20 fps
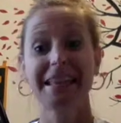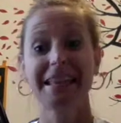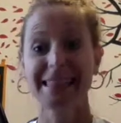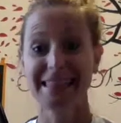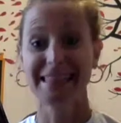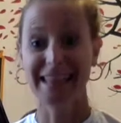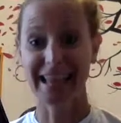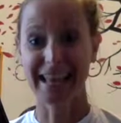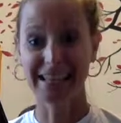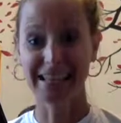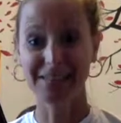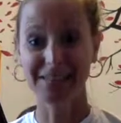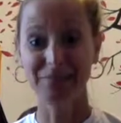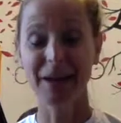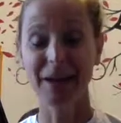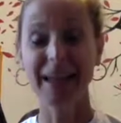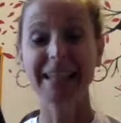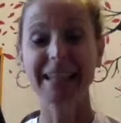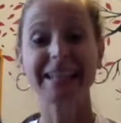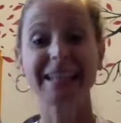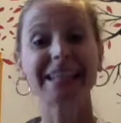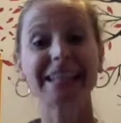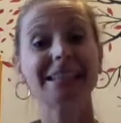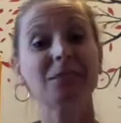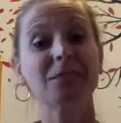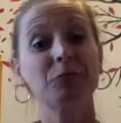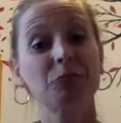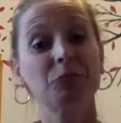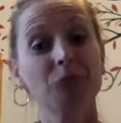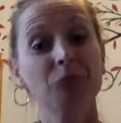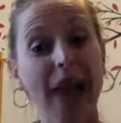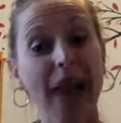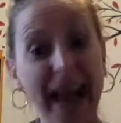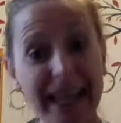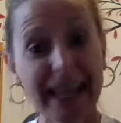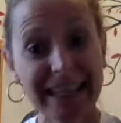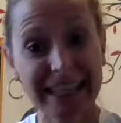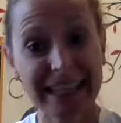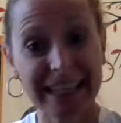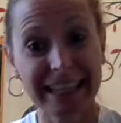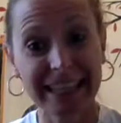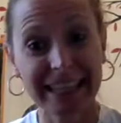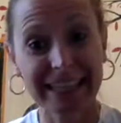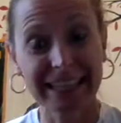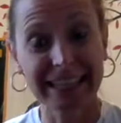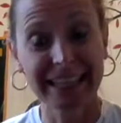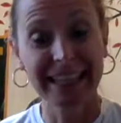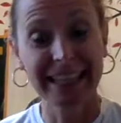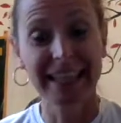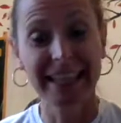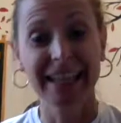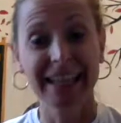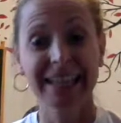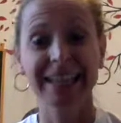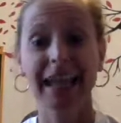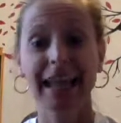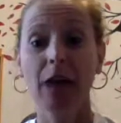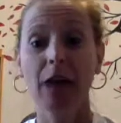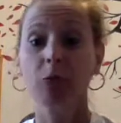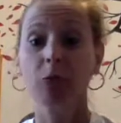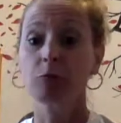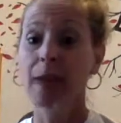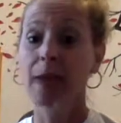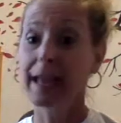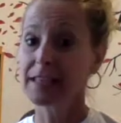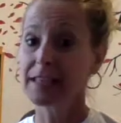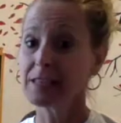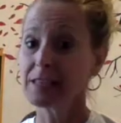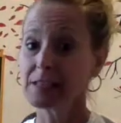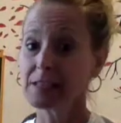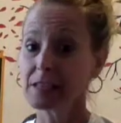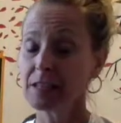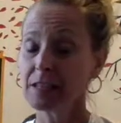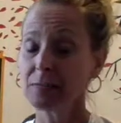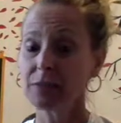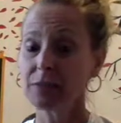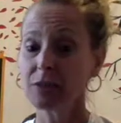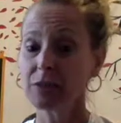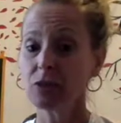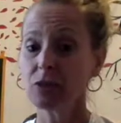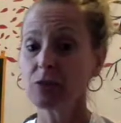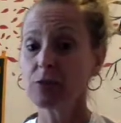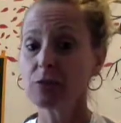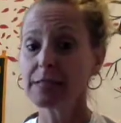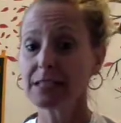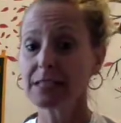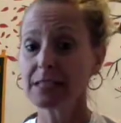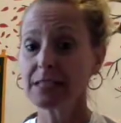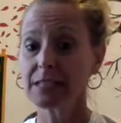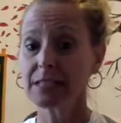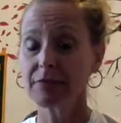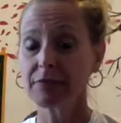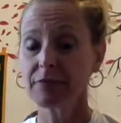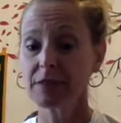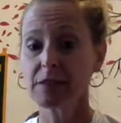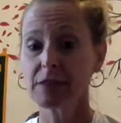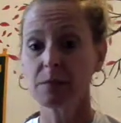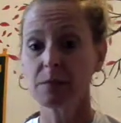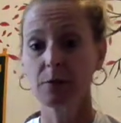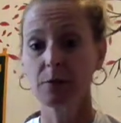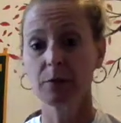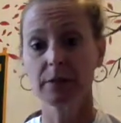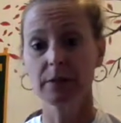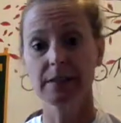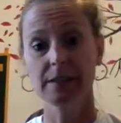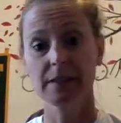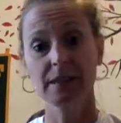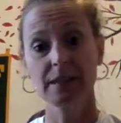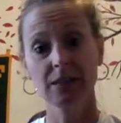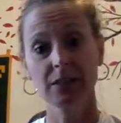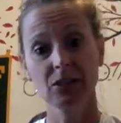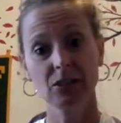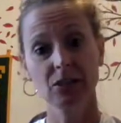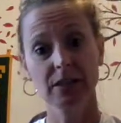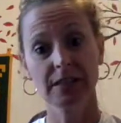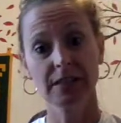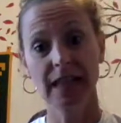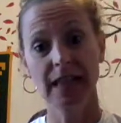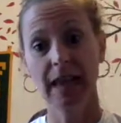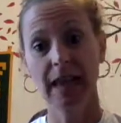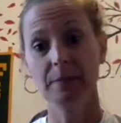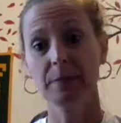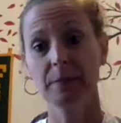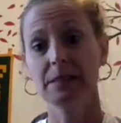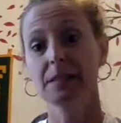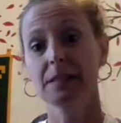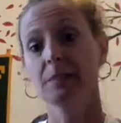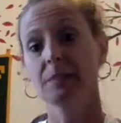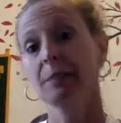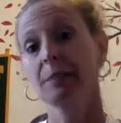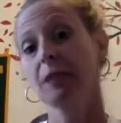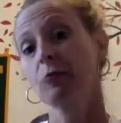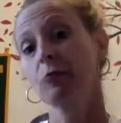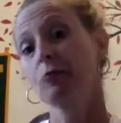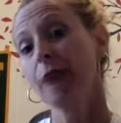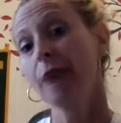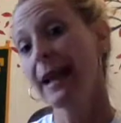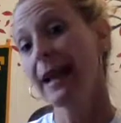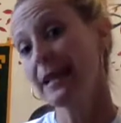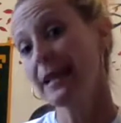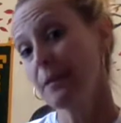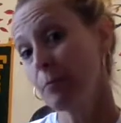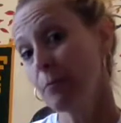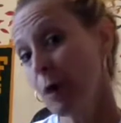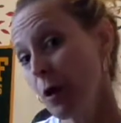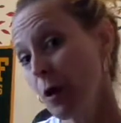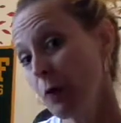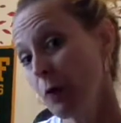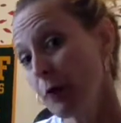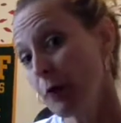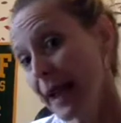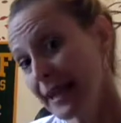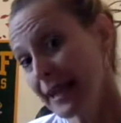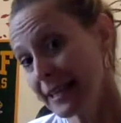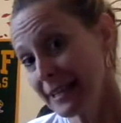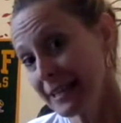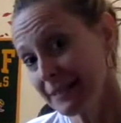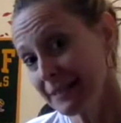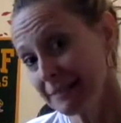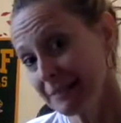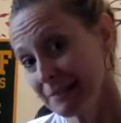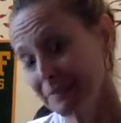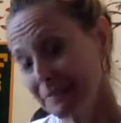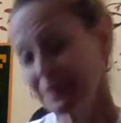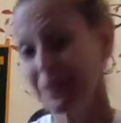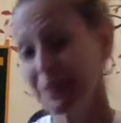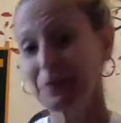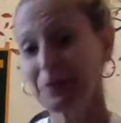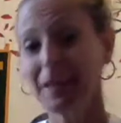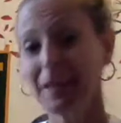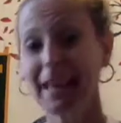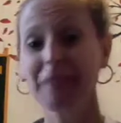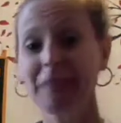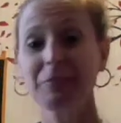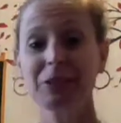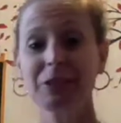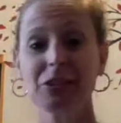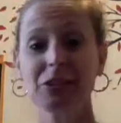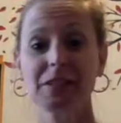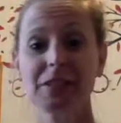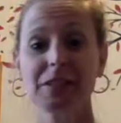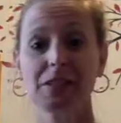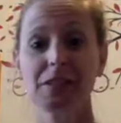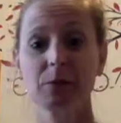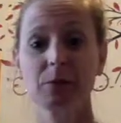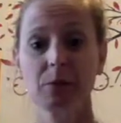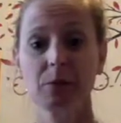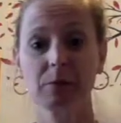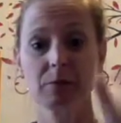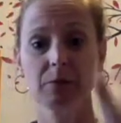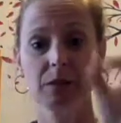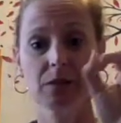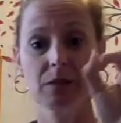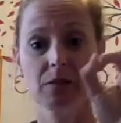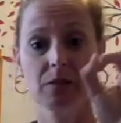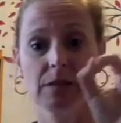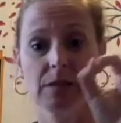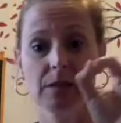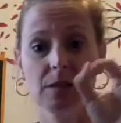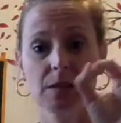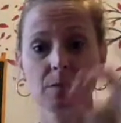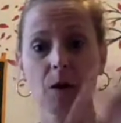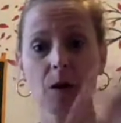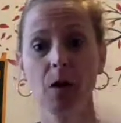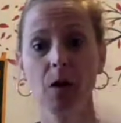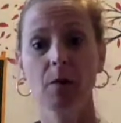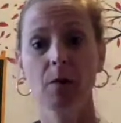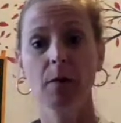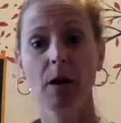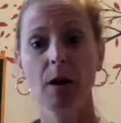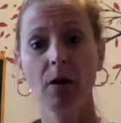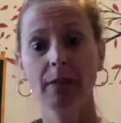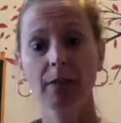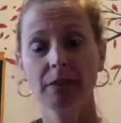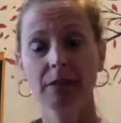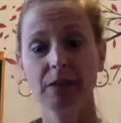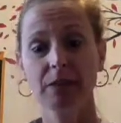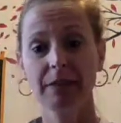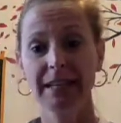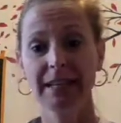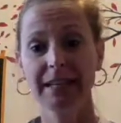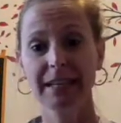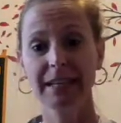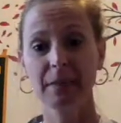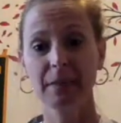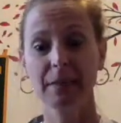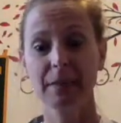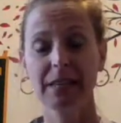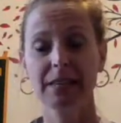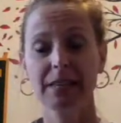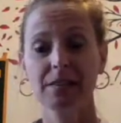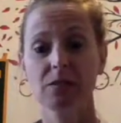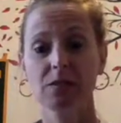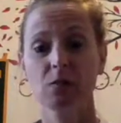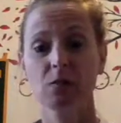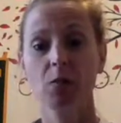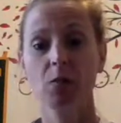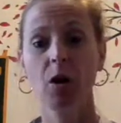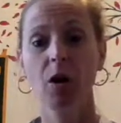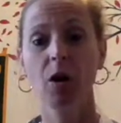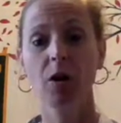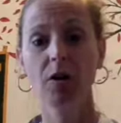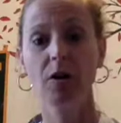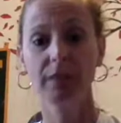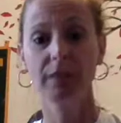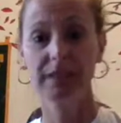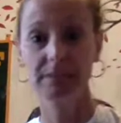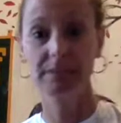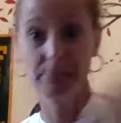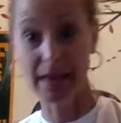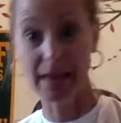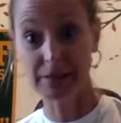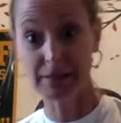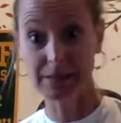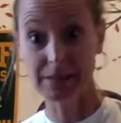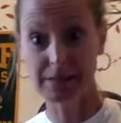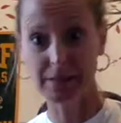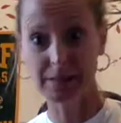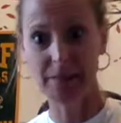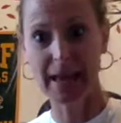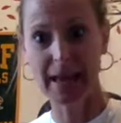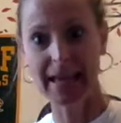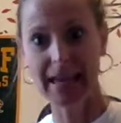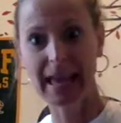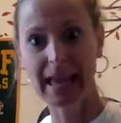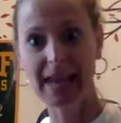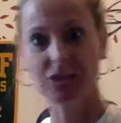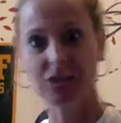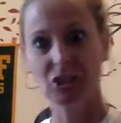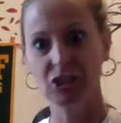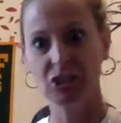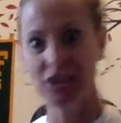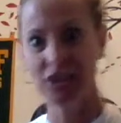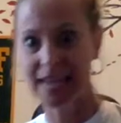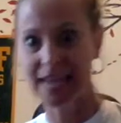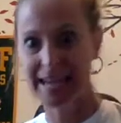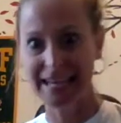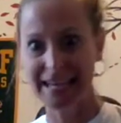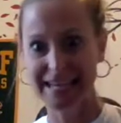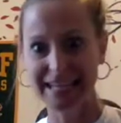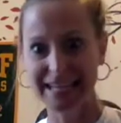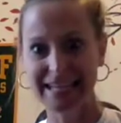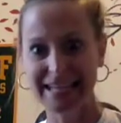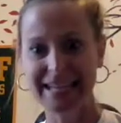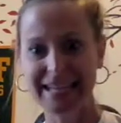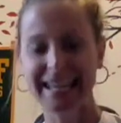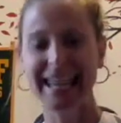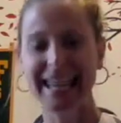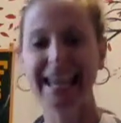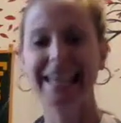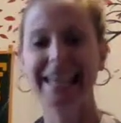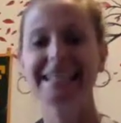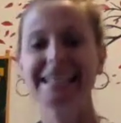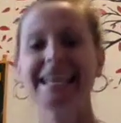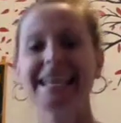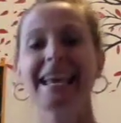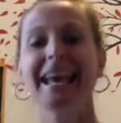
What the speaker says: That's right, it's a racket. Now, rackets can be used in different sports. This just happens to be a racquetball racket, okay, which is a sport where you use a small ball and you hit it up against a wall and it bounces back at you and you got to hit it again.